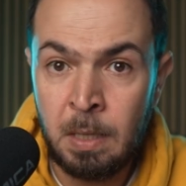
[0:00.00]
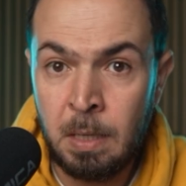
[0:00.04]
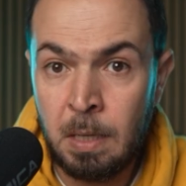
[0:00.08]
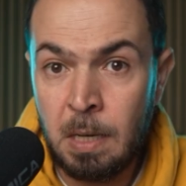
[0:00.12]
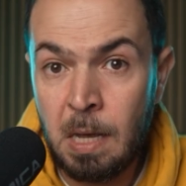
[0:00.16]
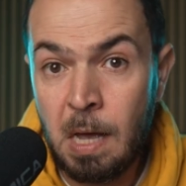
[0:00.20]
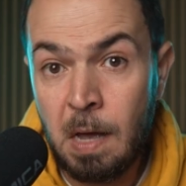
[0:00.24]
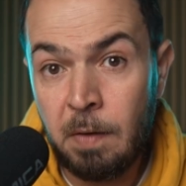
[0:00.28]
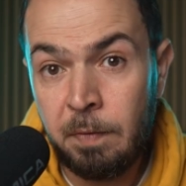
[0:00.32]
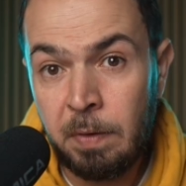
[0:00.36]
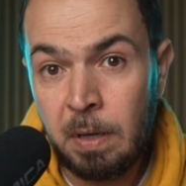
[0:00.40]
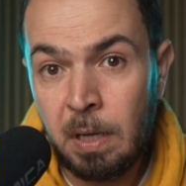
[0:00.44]

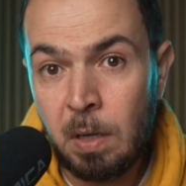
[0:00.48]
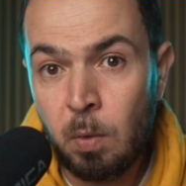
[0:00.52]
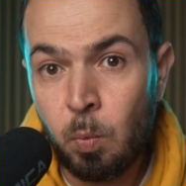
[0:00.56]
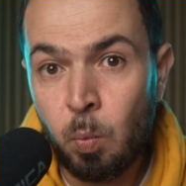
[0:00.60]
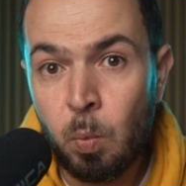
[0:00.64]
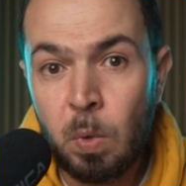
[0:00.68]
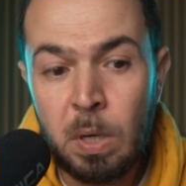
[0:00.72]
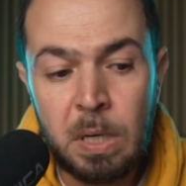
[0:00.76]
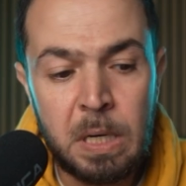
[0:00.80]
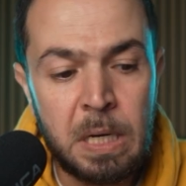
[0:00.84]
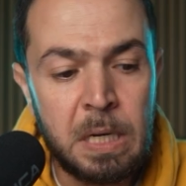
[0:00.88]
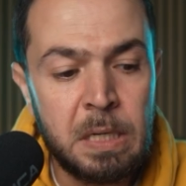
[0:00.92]
Having a
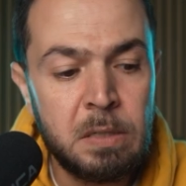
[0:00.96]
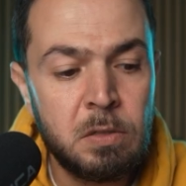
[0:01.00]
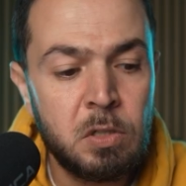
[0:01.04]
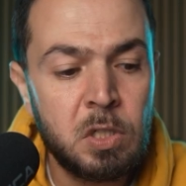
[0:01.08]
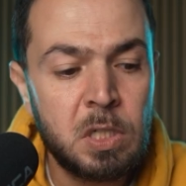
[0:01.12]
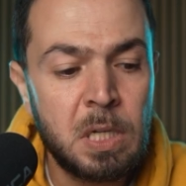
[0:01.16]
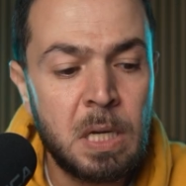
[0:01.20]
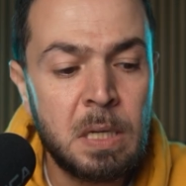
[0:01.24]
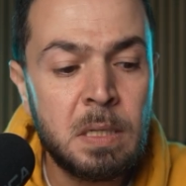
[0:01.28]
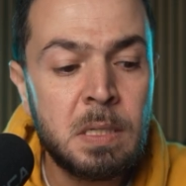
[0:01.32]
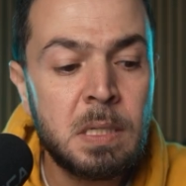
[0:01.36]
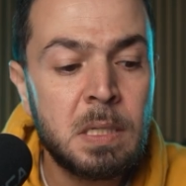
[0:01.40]
1-inch
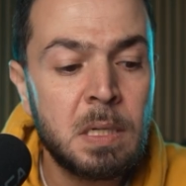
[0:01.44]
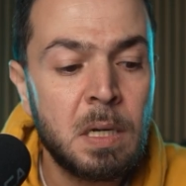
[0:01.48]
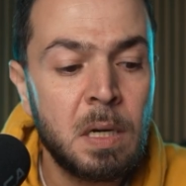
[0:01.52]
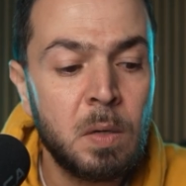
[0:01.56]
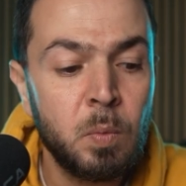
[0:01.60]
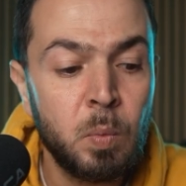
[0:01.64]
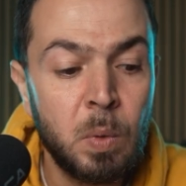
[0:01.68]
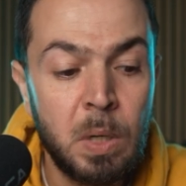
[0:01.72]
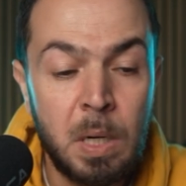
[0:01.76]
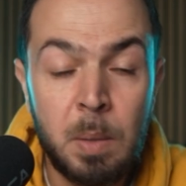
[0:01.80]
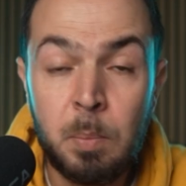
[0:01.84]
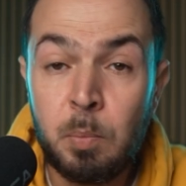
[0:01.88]

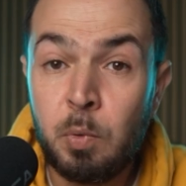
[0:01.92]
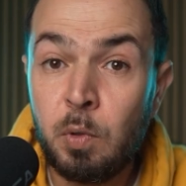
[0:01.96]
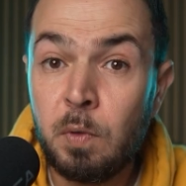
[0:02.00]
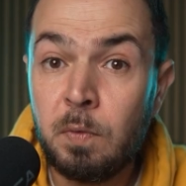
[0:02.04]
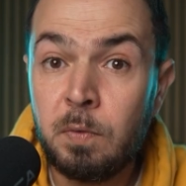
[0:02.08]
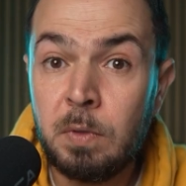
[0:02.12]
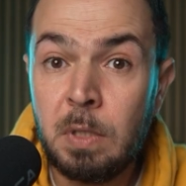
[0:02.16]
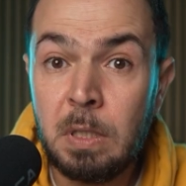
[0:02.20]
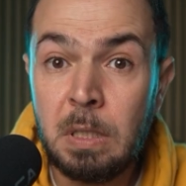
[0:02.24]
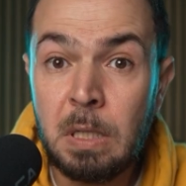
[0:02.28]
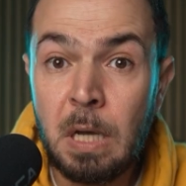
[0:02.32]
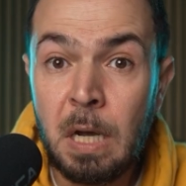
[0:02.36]
sensor will
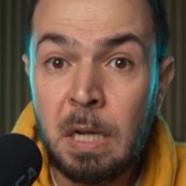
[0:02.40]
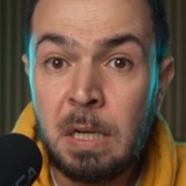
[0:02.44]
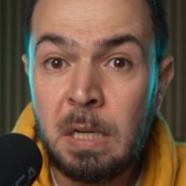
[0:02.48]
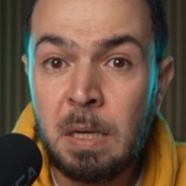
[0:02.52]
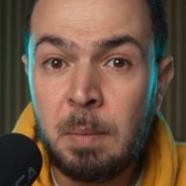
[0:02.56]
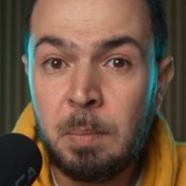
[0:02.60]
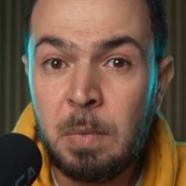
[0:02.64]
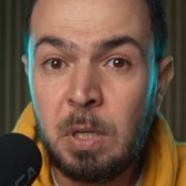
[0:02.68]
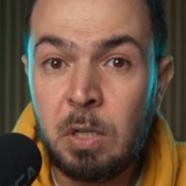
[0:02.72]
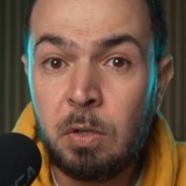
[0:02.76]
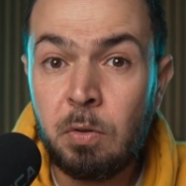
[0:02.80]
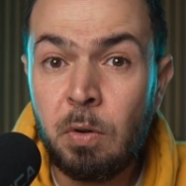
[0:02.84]
improve the
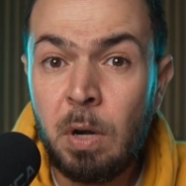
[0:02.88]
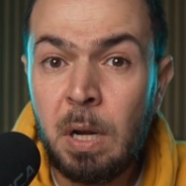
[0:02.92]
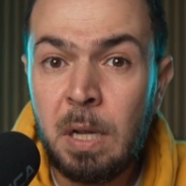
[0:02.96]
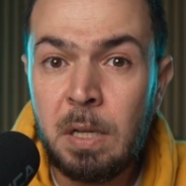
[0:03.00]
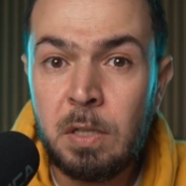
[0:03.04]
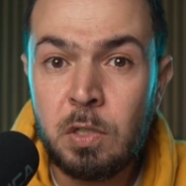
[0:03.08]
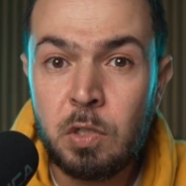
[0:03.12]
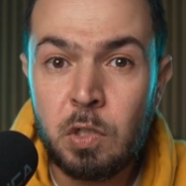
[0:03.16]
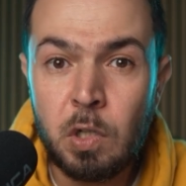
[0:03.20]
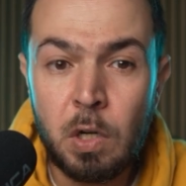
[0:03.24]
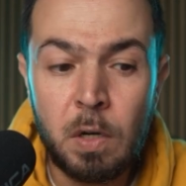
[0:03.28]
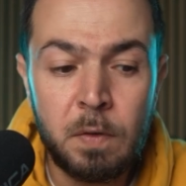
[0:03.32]
dynamic
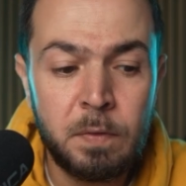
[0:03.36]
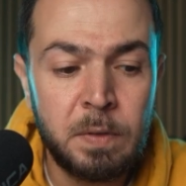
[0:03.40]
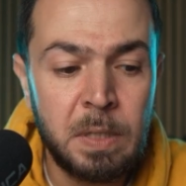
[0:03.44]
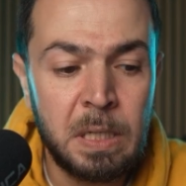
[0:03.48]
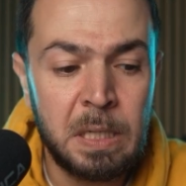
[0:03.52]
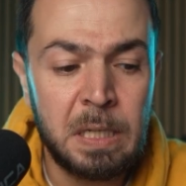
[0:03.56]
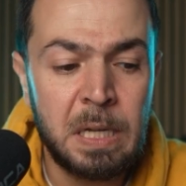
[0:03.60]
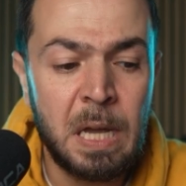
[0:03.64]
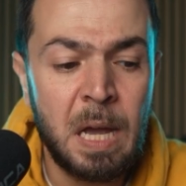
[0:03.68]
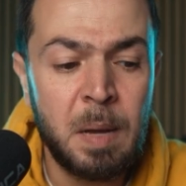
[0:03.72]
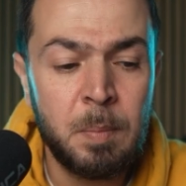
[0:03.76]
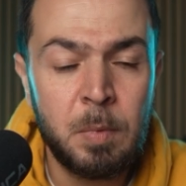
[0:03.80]
range of
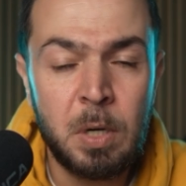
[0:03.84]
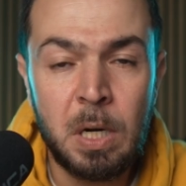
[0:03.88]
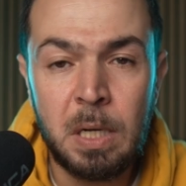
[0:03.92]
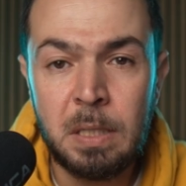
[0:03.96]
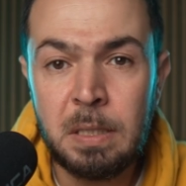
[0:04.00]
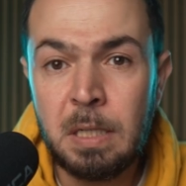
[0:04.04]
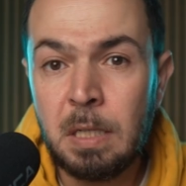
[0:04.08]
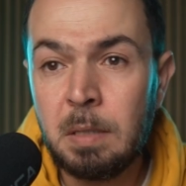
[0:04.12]
the camera.